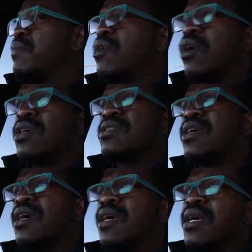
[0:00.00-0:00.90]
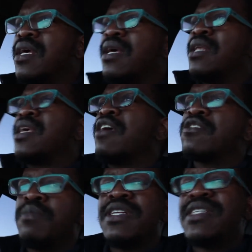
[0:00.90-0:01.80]
because it
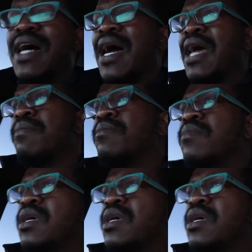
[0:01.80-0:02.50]
gives me time